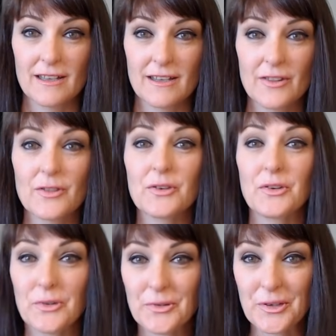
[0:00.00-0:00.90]
the
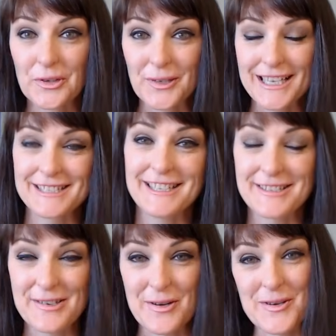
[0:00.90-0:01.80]
guru, as he's
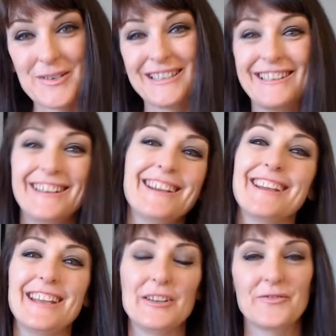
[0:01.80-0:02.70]
known
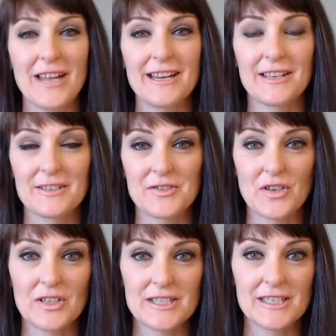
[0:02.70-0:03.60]
in Vedic
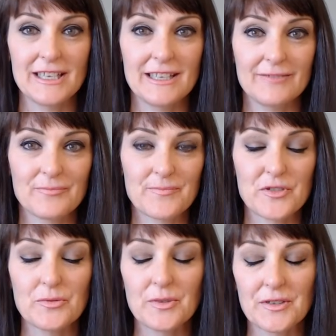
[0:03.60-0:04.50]
astrology.
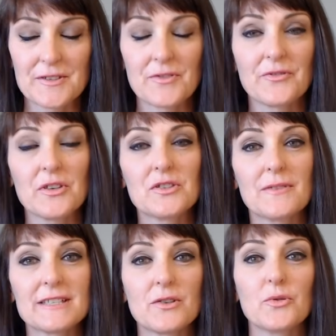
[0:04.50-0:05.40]
Jupiter is referred to
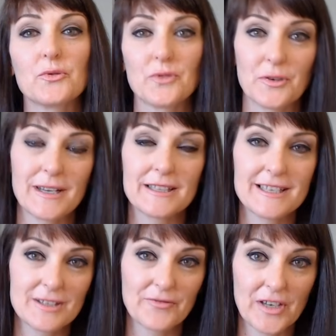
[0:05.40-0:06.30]
as guru, and
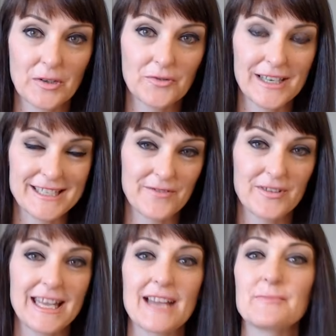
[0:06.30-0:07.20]
there's a very good reason for
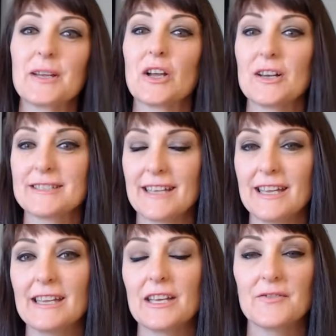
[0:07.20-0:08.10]
that because he
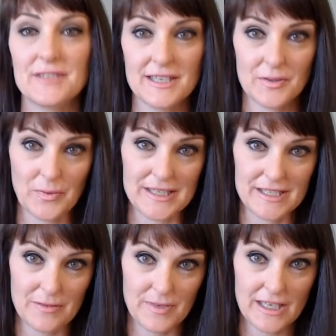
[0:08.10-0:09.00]
gives this
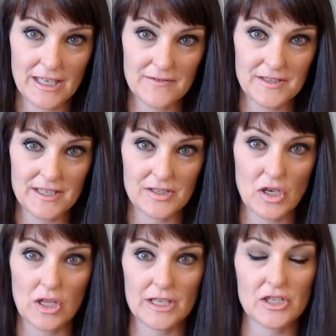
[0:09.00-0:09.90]
wisdom, he gives this
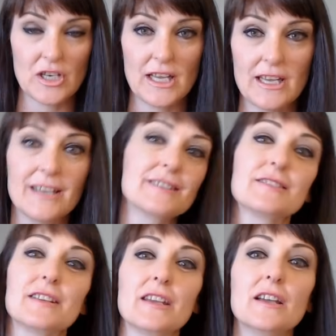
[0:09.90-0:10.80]
knowledge. He is
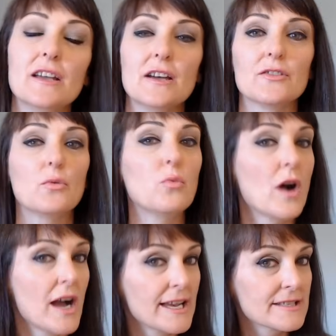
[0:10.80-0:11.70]
the, the
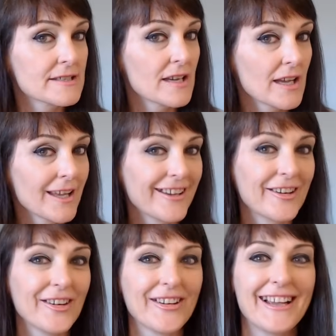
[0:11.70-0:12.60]
wise, you
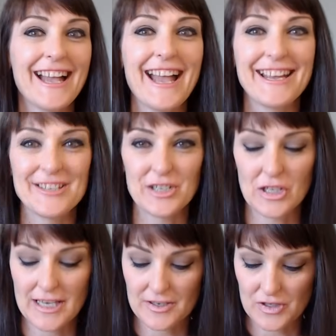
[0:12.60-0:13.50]
know, angel
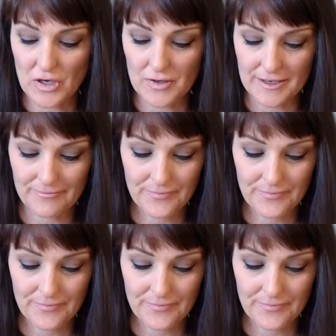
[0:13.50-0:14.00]
on our shoulder.